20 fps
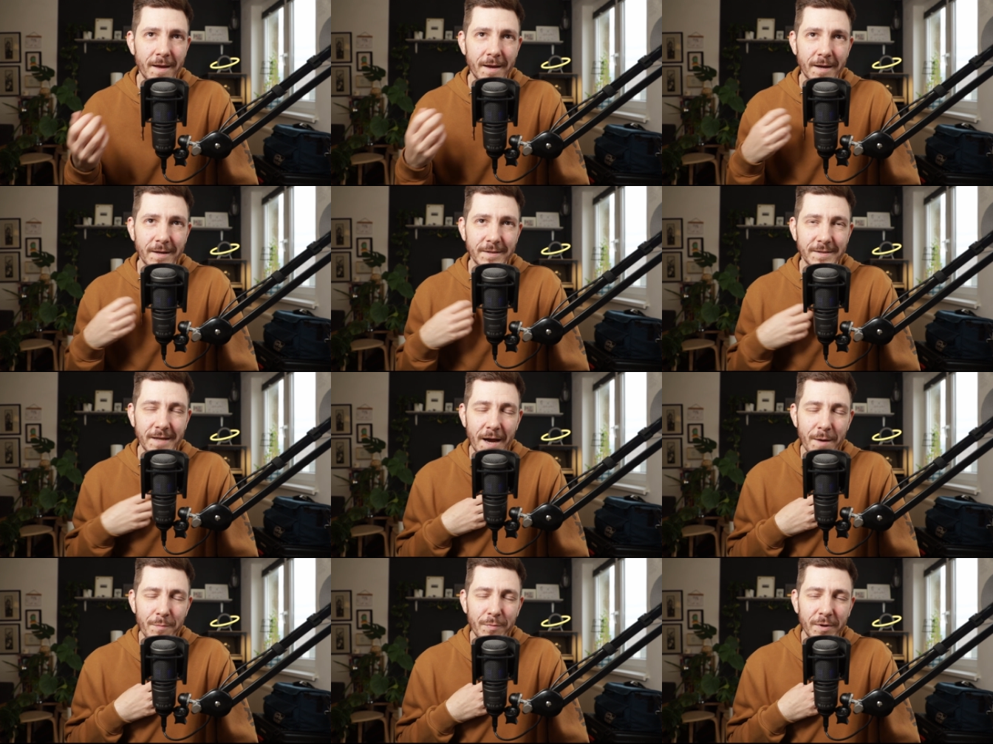
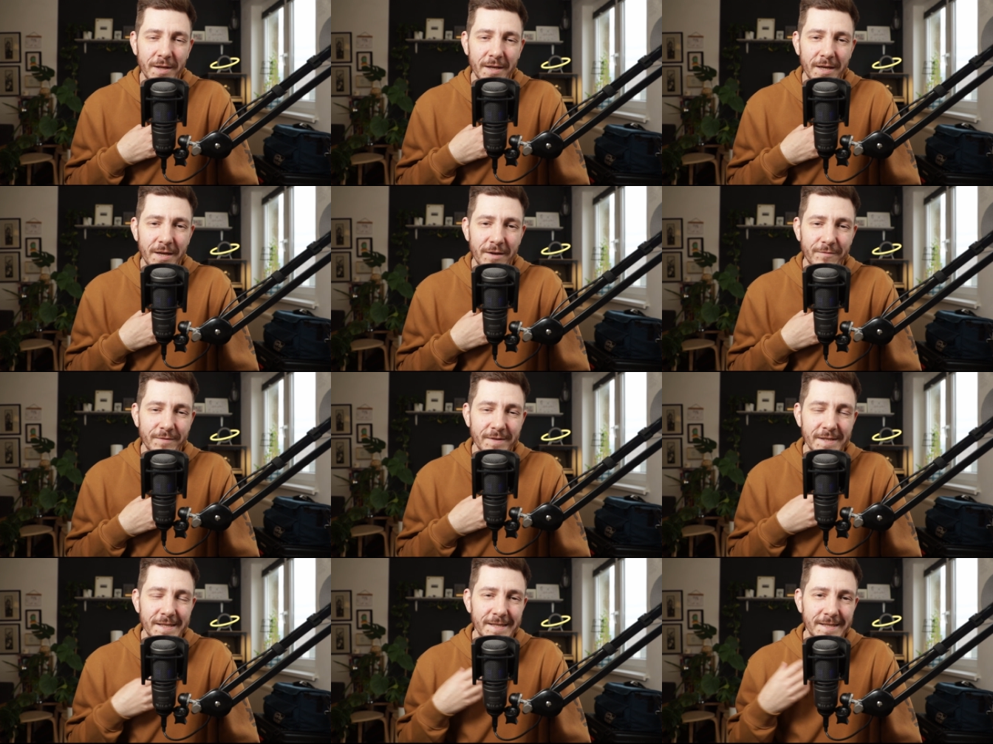Because I
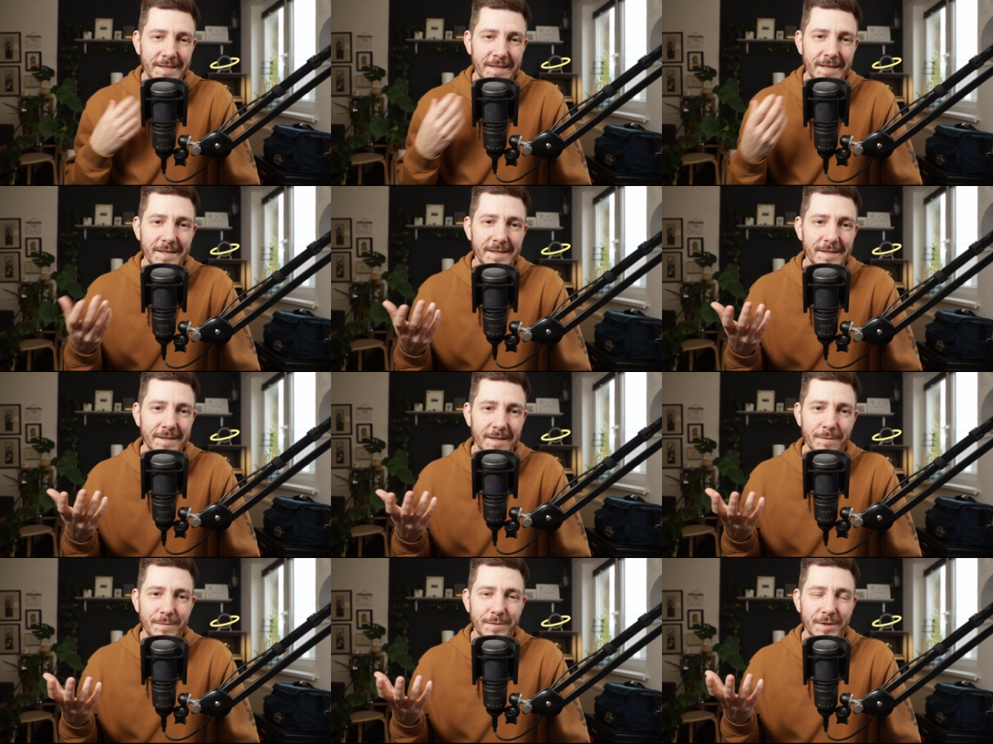believe
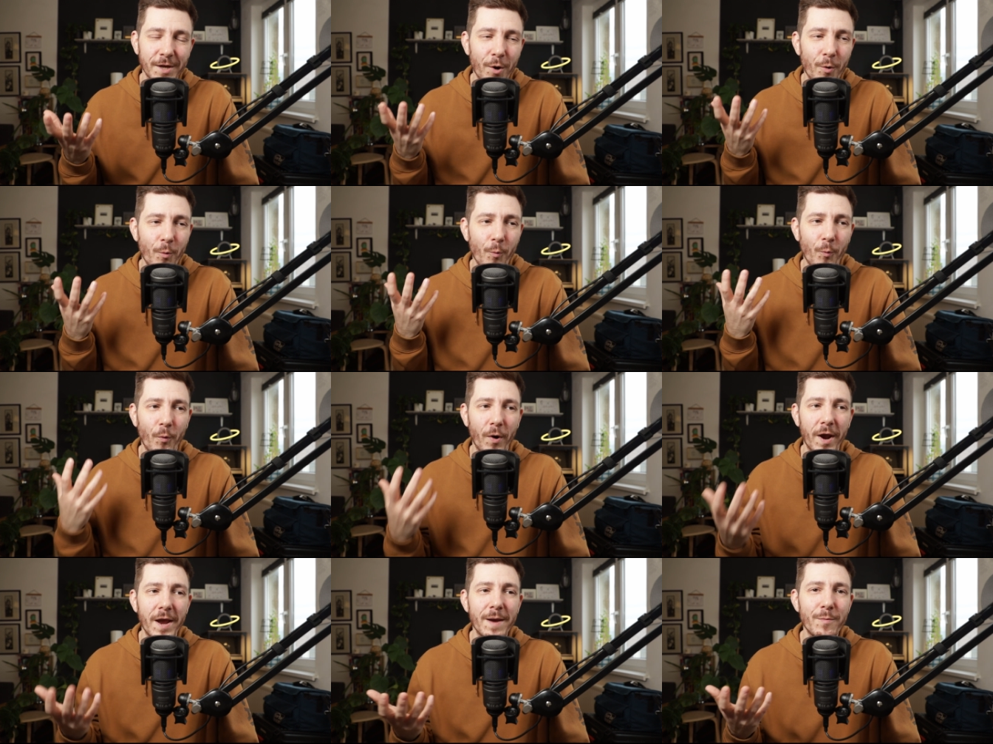systems are
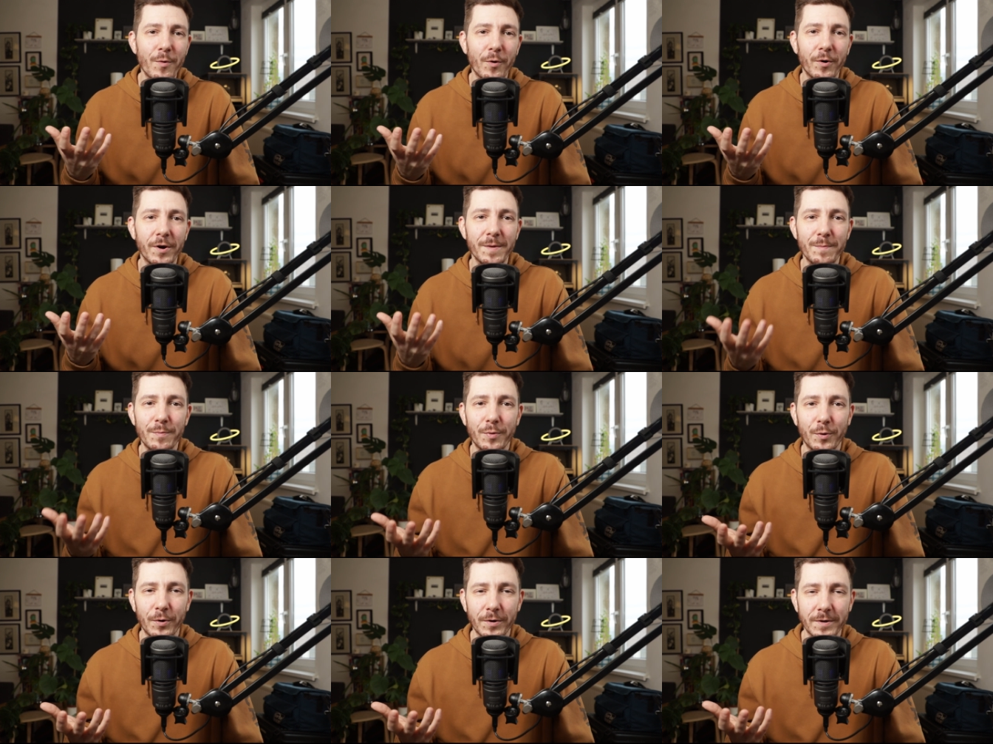way more
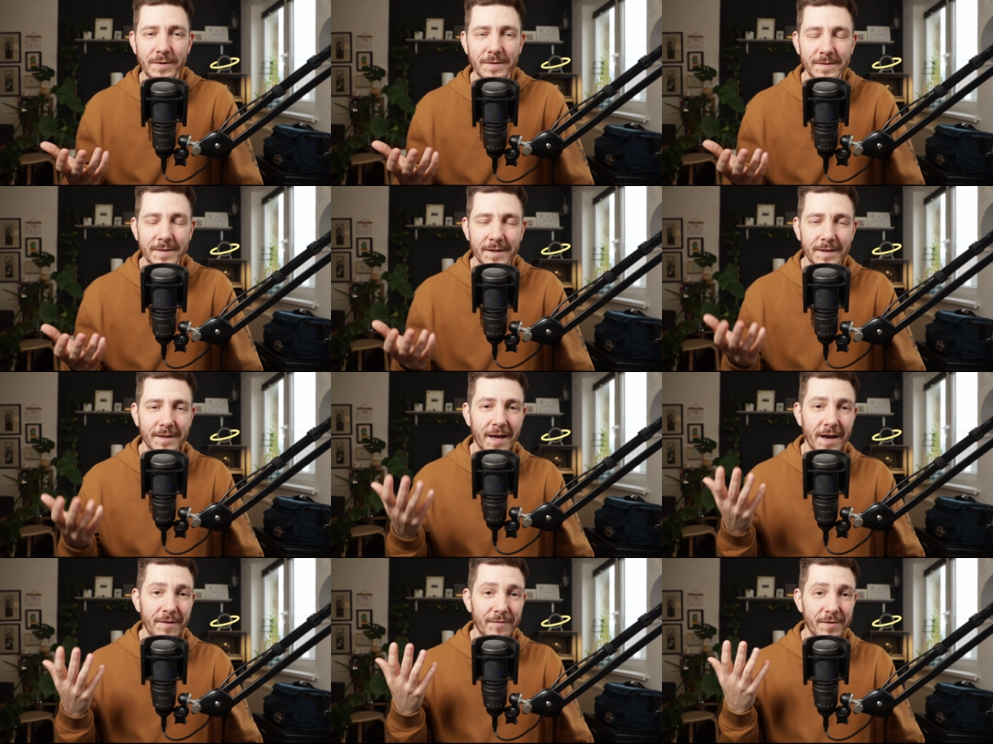important
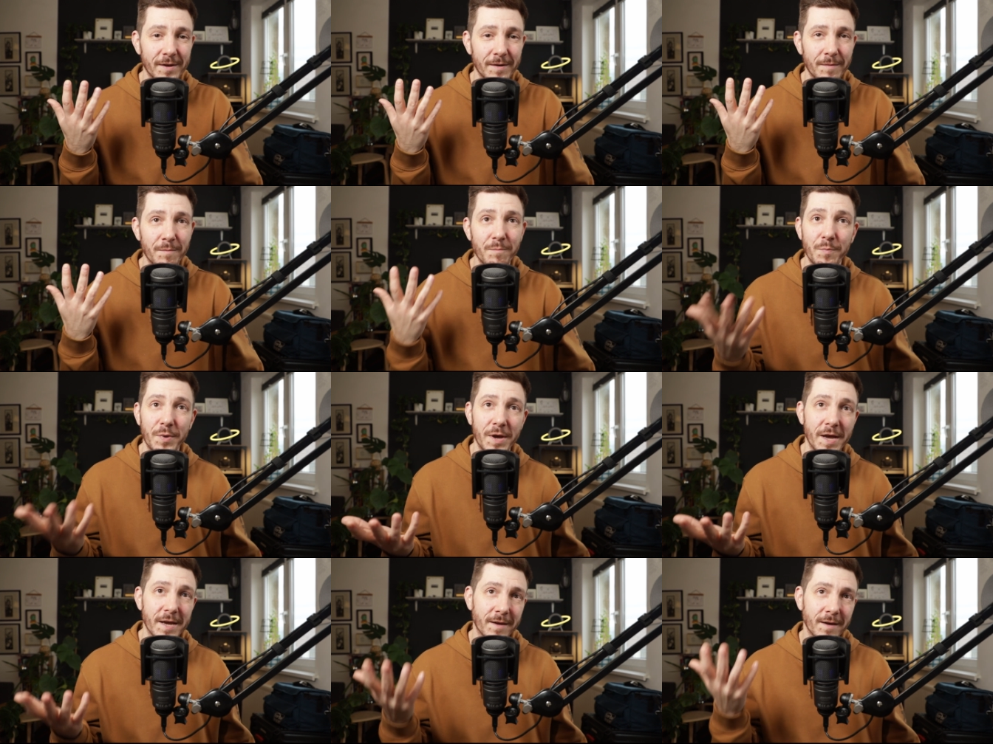than having
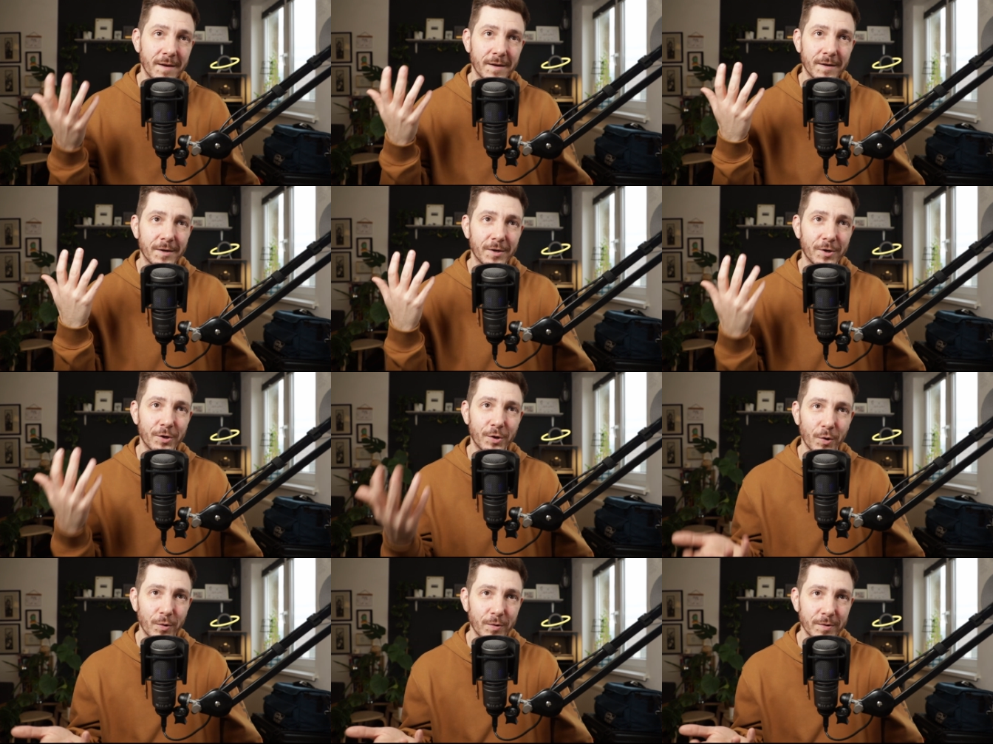big
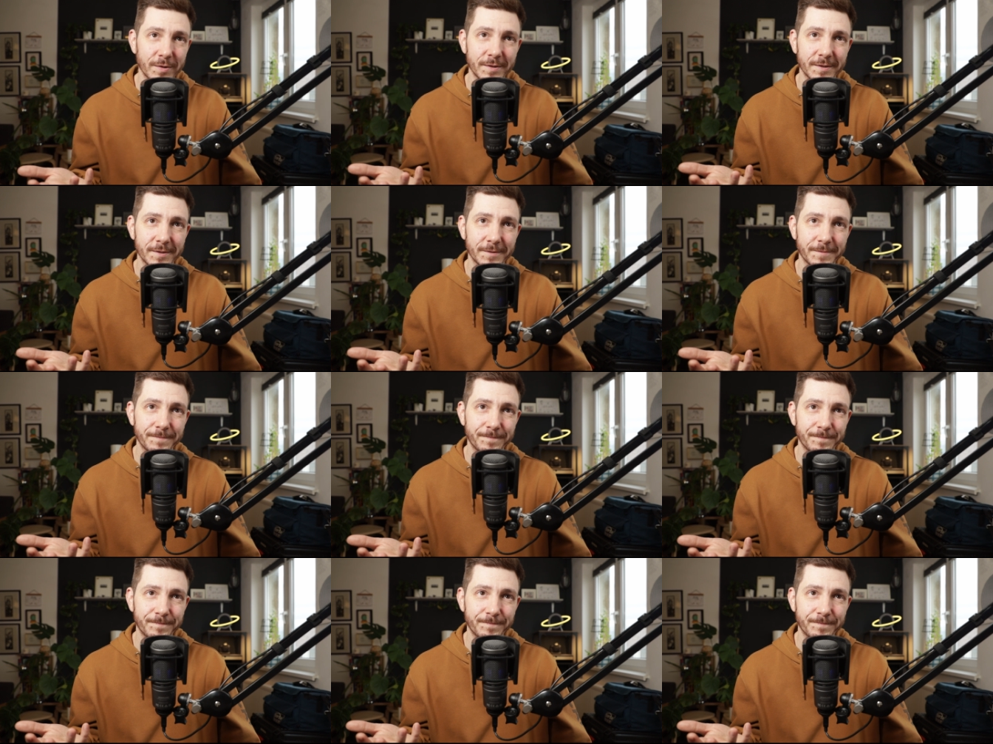goals.